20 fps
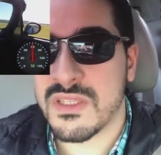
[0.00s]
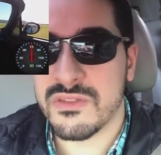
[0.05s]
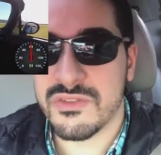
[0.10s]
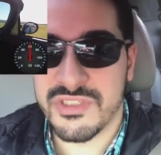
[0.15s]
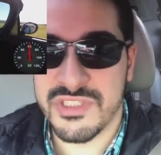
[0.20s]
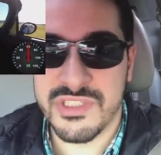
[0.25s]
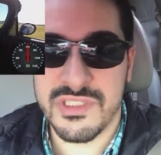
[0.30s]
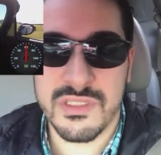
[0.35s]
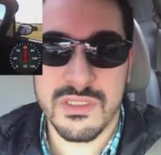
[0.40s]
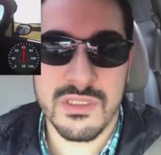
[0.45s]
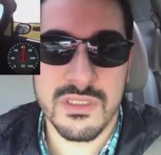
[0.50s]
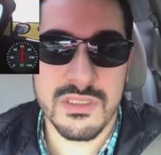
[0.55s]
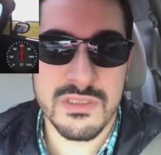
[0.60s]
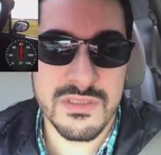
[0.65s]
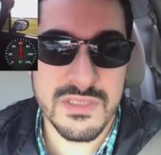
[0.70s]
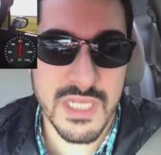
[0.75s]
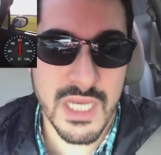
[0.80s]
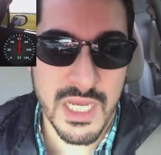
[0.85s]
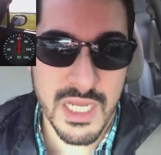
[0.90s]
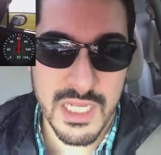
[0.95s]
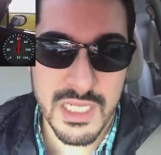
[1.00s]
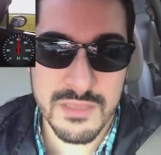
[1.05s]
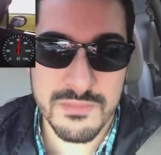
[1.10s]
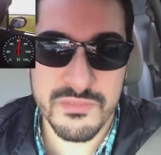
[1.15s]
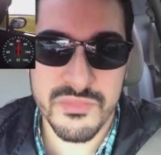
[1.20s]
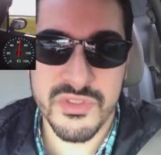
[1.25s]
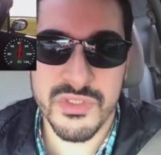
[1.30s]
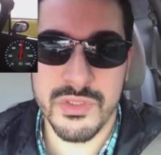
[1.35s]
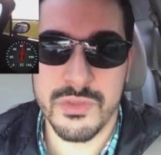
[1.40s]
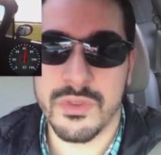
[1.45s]
this is a good
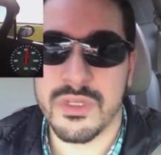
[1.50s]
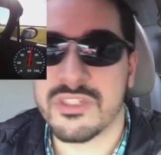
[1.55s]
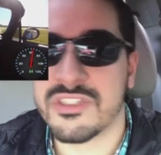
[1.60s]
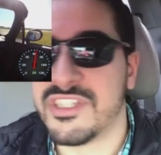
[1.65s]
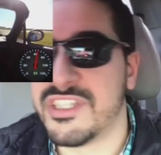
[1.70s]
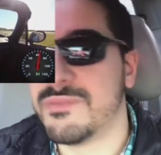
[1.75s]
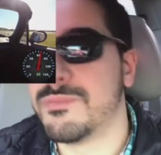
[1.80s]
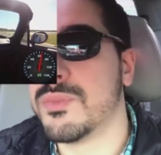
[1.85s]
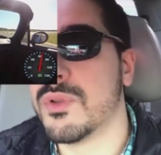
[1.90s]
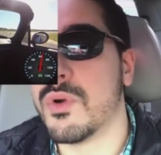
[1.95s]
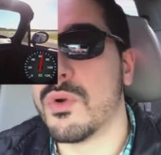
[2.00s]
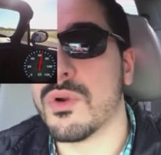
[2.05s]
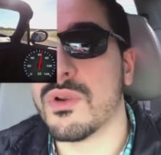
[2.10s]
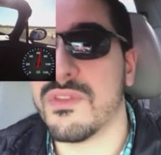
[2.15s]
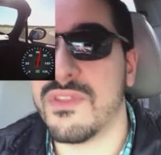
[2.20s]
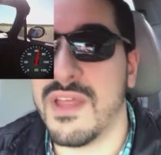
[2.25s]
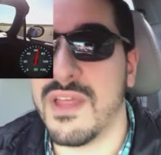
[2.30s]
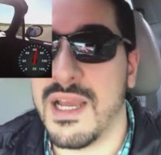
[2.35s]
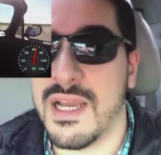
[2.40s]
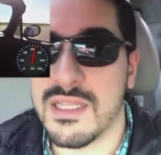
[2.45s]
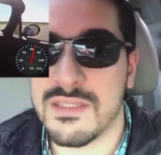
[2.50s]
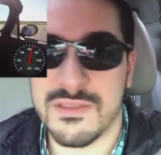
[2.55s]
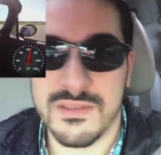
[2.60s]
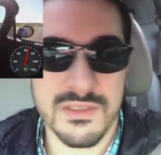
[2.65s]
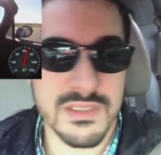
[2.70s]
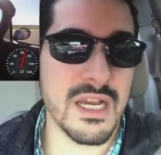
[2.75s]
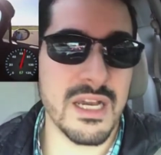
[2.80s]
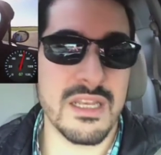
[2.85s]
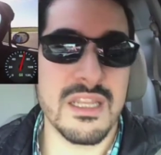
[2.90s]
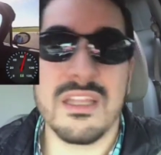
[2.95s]
time to explore
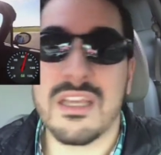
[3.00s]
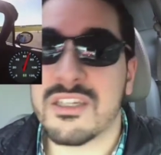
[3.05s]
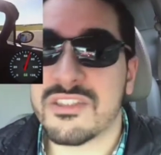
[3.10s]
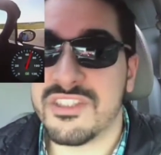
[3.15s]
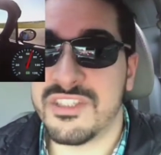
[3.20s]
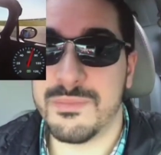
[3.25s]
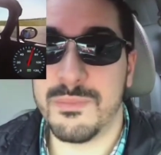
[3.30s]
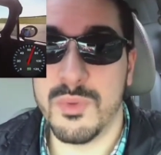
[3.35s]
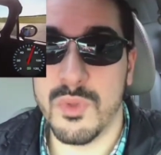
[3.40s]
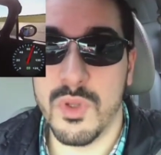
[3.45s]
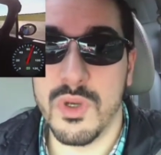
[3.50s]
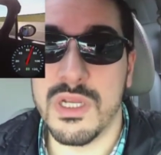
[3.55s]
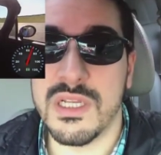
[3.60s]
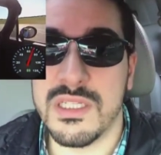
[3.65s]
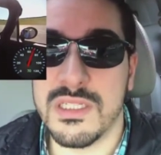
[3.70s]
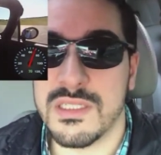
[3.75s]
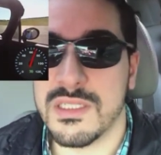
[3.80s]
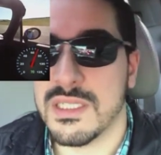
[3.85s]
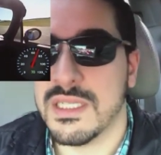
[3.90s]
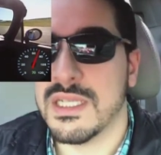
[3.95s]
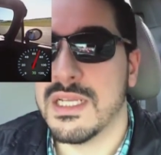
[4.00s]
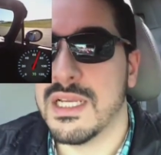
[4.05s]
that, not exploit.